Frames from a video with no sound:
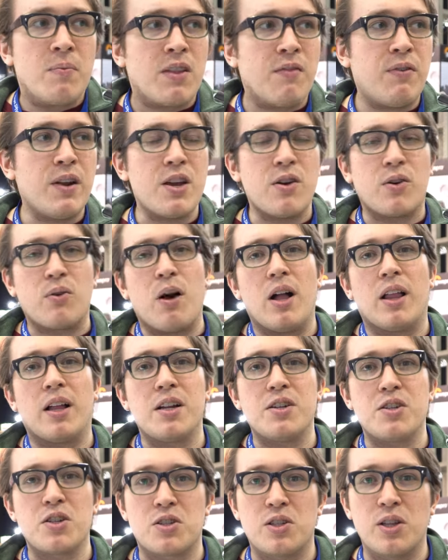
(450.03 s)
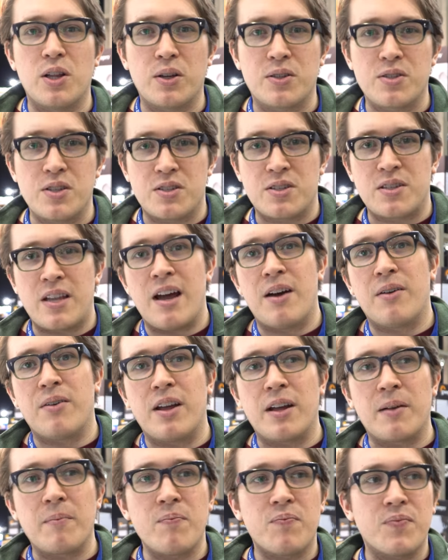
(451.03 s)
The video quality just looks
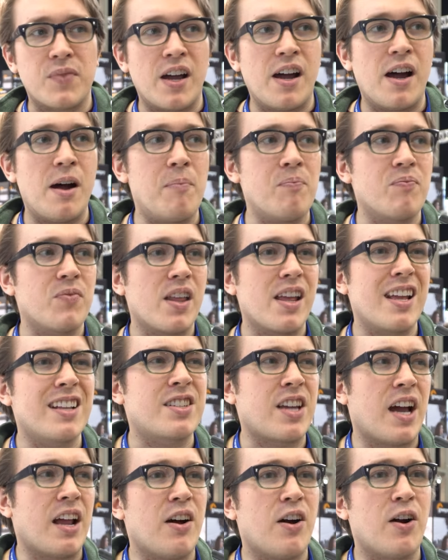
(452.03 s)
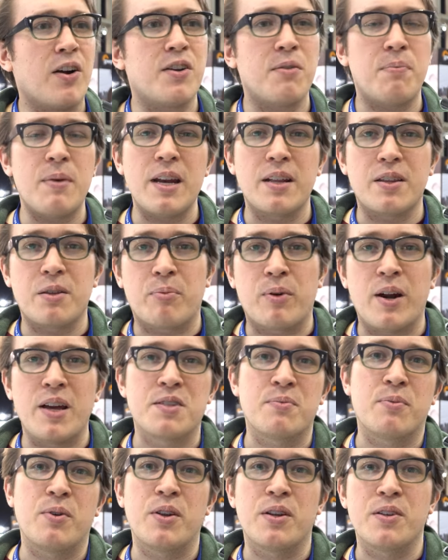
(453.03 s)
astounding. Um, it's kind of hard to beat at the
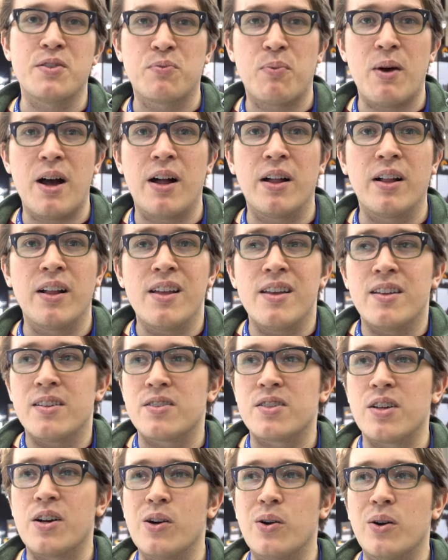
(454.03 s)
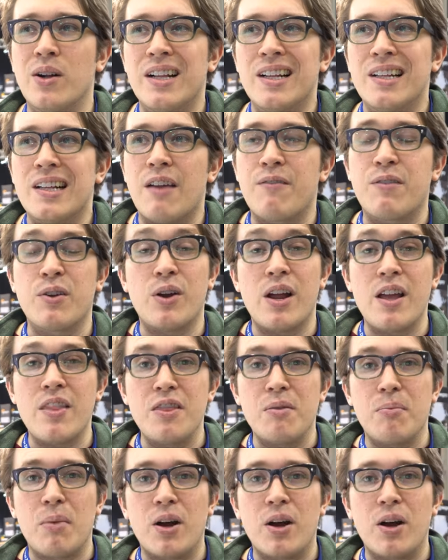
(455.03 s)
price point as well. So if you're in the